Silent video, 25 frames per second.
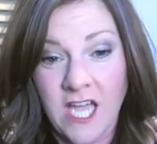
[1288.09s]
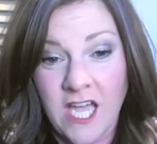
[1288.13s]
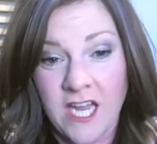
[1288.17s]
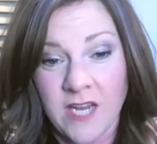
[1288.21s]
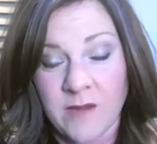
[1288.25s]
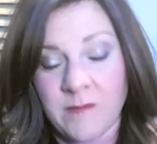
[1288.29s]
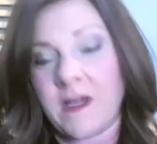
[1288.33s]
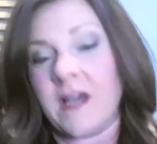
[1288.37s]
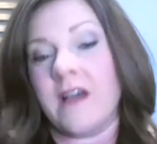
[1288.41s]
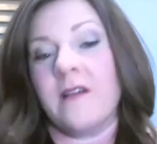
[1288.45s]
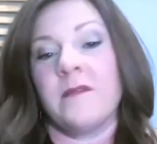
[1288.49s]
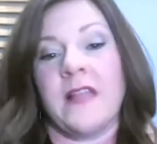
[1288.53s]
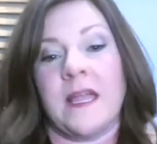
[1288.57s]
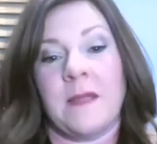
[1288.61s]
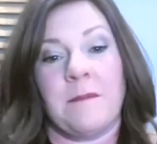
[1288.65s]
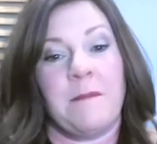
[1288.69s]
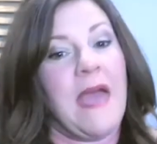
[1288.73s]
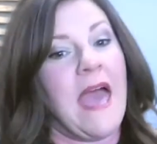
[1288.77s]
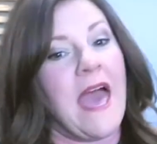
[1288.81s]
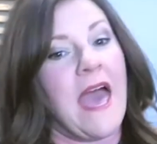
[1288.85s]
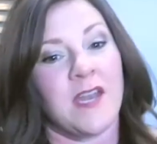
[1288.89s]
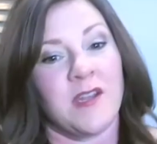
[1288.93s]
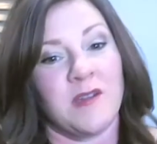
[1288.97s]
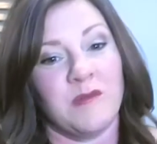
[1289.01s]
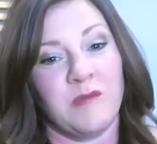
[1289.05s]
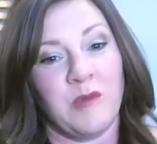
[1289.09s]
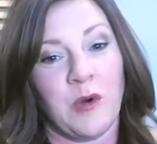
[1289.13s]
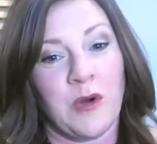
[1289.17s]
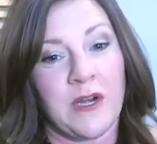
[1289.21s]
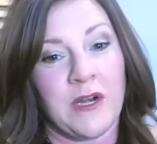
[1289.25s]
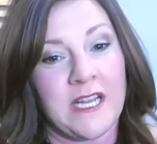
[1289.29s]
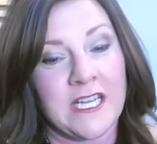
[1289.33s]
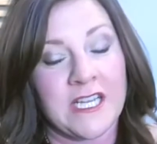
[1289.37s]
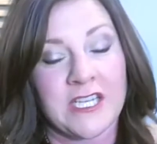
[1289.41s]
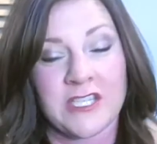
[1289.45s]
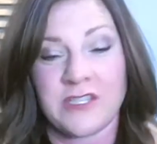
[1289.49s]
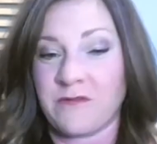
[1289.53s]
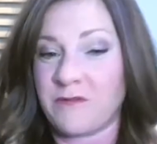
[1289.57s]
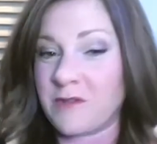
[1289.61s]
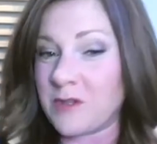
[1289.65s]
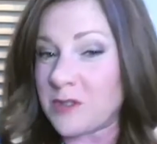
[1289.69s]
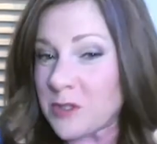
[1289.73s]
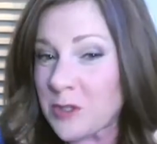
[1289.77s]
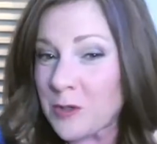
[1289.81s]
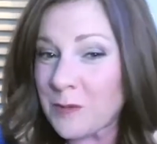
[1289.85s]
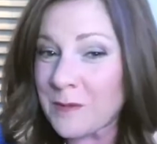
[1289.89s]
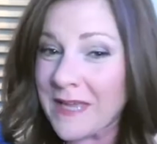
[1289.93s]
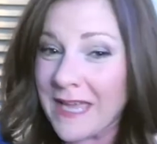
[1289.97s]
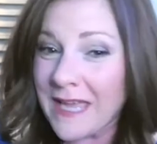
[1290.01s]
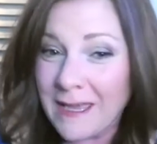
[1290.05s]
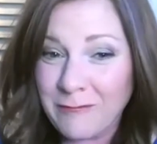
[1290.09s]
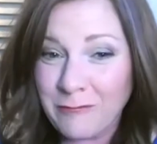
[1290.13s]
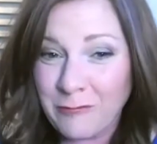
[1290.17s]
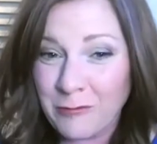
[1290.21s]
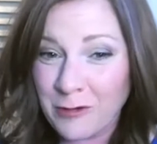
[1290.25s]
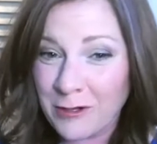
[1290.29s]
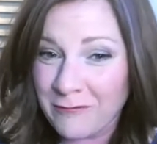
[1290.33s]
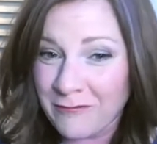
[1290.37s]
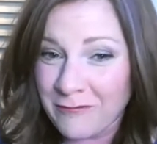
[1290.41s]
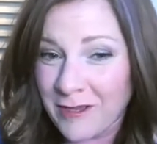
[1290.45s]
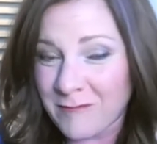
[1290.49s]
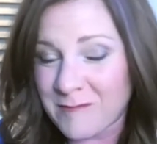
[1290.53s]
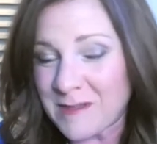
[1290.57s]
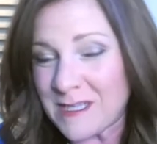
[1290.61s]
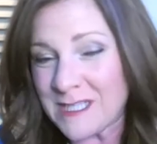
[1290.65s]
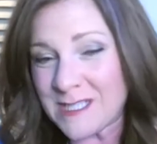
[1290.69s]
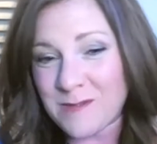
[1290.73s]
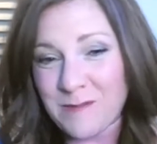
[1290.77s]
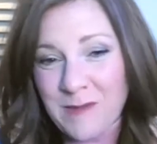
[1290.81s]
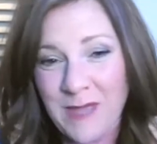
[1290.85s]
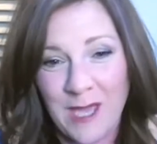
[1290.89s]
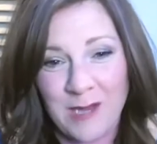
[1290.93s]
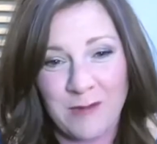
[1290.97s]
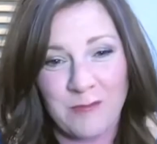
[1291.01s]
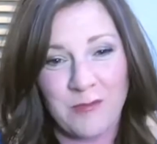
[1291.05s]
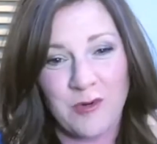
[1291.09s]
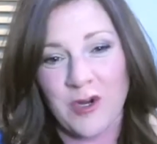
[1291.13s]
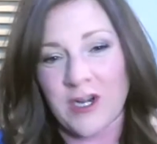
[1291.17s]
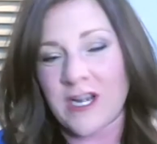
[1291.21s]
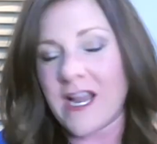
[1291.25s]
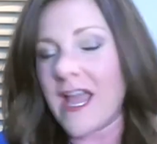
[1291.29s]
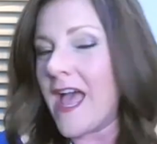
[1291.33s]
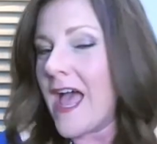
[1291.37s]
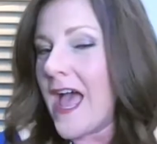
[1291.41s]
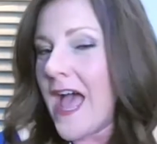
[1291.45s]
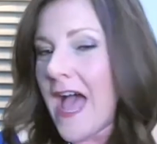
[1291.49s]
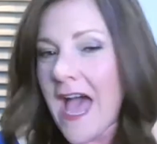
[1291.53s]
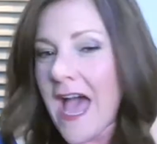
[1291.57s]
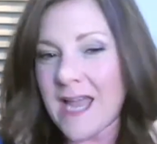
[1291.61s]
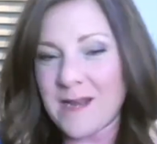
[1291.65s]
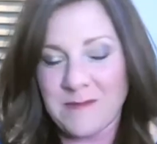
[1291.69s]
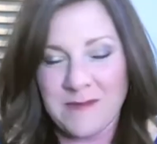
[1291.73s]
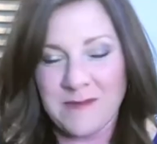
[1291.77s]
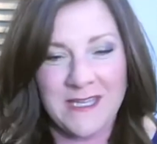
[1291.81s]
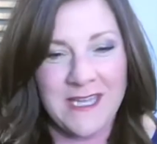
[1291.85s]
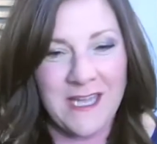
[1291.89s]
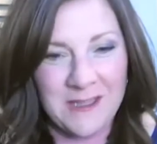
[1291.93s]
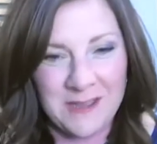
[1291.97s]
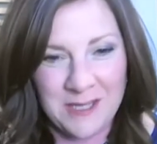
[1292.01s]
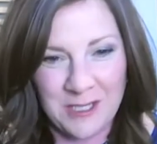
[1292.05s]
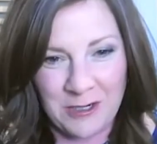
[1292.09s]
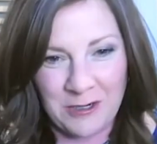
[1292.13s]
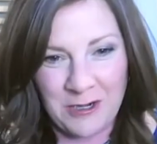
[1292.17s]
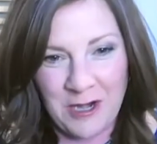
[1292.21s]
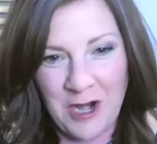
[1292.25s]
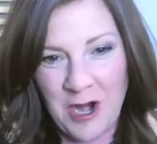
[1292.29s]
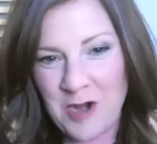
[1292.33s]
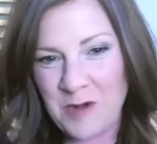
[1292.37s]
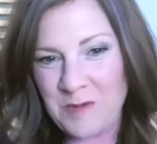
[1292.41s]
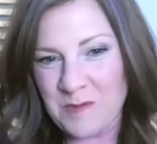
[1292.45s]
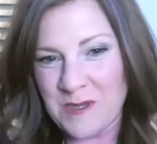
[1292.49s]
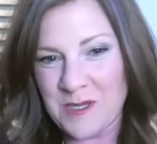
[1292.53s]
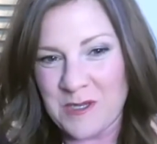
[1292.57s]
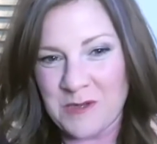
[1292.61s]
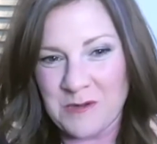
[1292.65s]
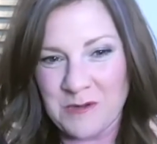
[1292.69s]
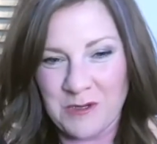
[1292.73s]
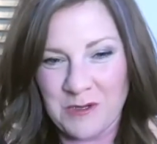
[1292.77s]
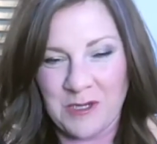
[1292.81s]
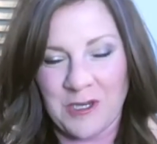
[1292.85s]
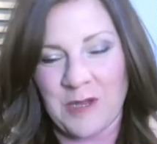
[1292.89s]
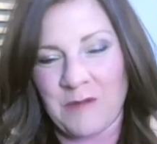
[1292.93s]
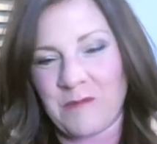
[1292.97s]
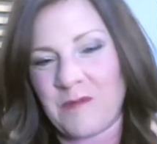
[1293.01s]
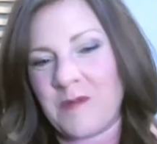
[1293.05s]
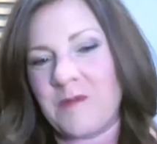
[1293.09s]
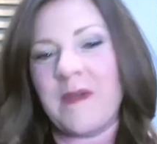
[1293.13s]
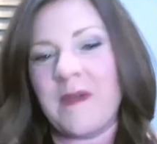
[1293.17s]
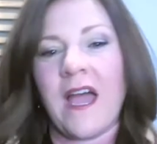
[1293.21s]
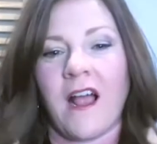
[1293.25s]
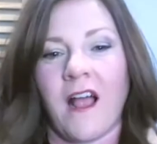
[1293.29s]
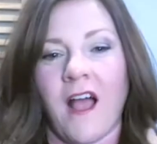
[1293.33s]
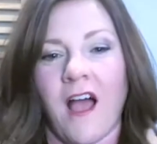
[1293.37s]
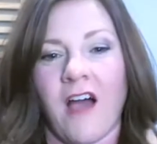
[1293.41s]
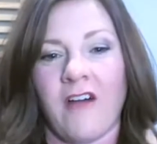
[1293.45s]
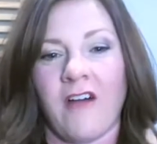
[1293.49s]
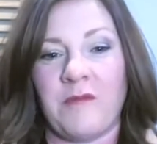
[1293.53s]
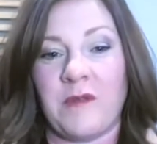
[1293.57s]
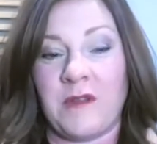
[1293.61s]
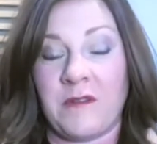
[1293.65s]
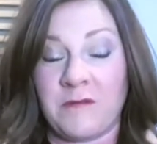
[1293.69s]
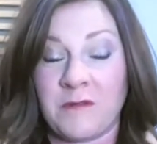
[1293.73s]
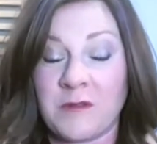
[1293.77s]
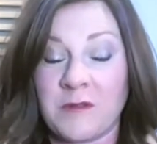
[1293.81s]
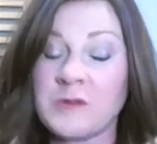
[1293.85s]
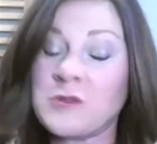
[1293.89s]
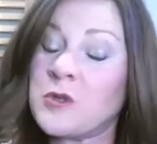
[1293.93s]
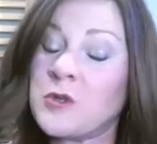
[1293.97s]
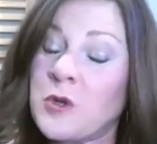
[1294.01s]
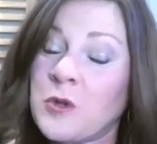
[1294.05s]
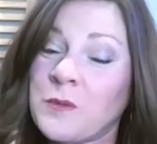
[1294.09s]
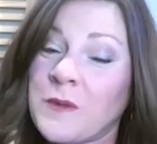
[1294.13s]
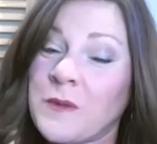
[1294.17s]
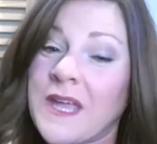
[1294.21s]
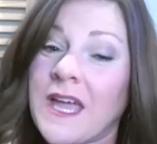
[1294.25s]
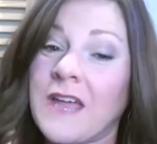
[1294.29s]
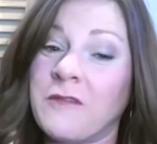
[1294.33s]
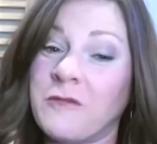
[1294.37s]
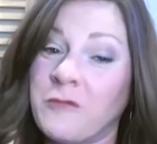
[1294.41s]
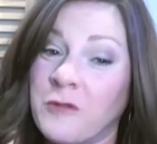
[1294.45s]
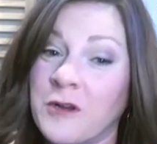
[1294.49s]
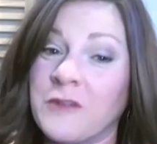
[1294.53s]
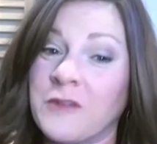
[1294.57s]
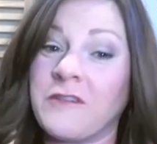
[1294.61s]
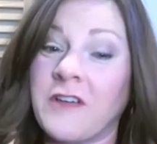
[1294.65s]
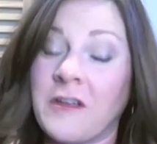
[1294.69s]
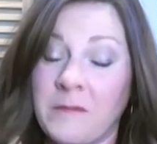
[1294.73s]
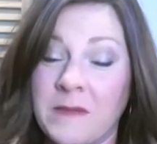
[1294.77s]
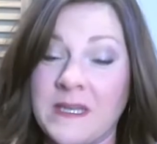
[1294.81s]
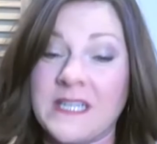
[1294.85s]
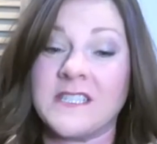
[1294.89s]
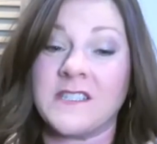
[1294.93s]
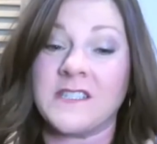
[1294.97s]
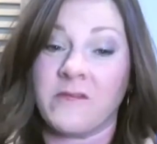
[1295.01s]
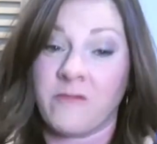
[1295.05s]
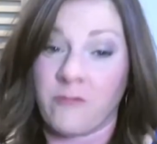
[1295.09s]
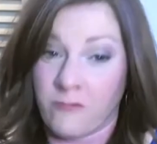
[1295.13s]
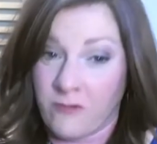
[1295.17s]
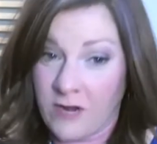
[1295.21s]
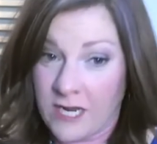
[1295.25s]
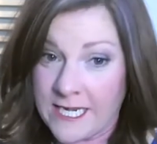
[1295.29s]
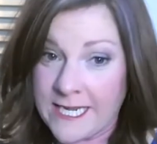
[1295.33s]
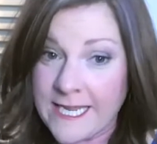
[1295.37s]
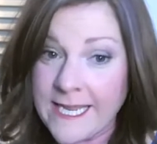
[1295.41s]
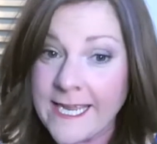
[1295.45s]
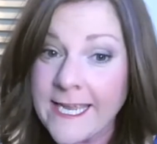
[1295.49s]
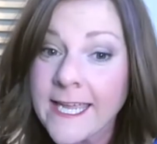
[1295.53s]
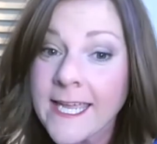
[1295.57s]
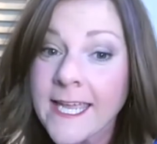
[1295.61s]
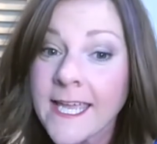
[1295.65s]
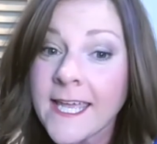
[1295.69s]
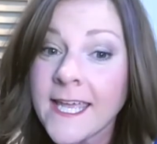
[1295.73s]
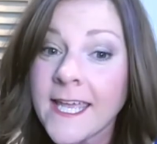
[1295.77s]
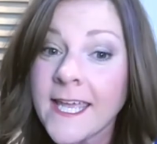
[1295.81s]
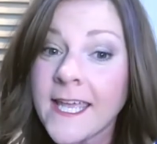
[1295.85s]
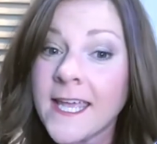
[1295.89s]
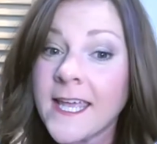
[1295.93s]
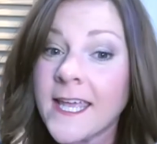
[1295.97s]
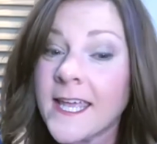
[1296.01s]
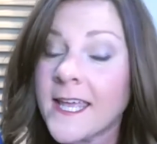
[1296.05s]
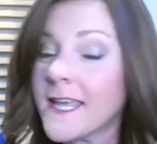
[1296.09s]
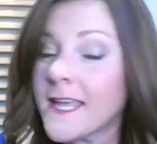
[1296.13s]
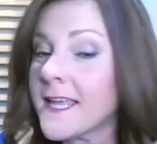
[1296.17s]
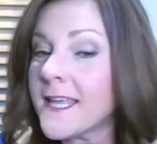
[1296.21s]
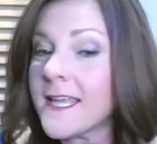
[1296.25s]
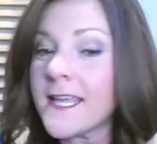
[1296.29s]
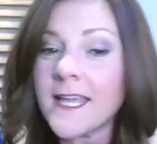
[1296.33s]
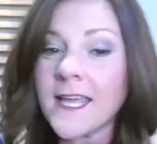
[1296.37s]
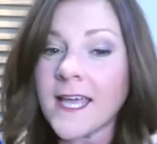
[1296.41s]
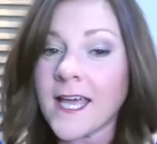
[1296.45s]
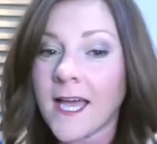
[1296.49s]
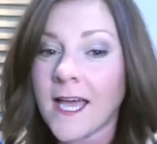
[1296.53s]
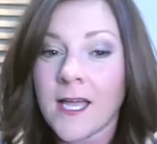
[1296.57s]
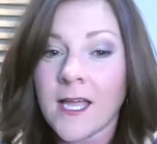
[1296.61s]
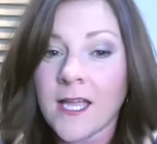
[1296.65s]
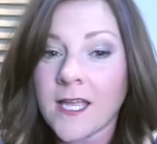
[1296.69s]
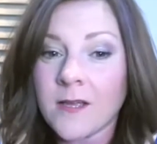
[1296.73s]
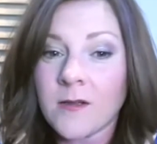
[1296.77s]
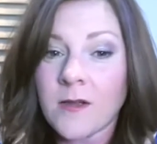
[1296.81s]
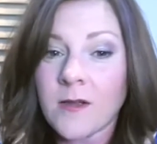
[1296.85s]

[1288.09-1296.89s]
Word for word: talking about like paddleboarding because if you told me I had 45 minutes to paddleboard, I'd be out there in a heartbeat. You couldn't get me back off. But if you told me I had 45 minutes of running, I